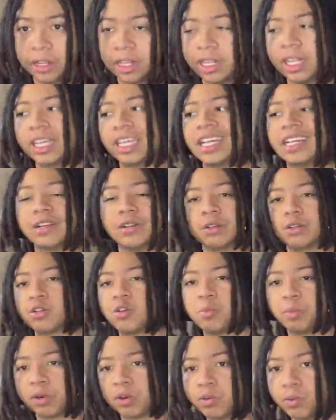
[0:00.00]
like
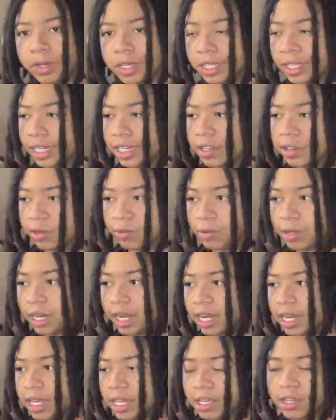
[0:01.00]
super quick, like in 3
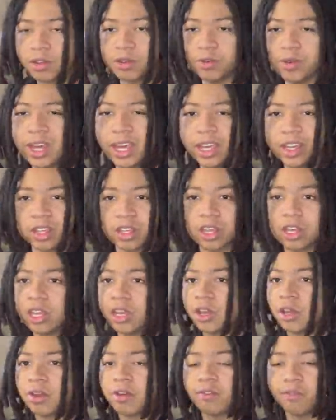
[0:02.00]
days, 2 days,
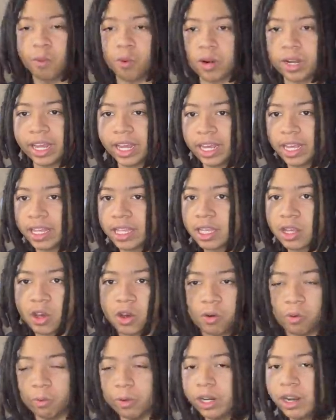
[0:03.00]
4 days,
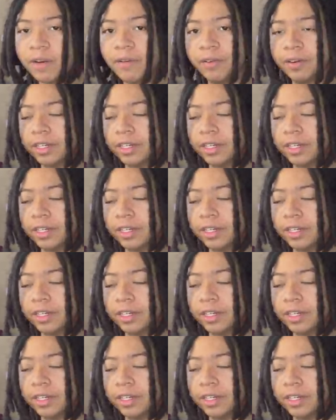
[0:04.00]
whatever it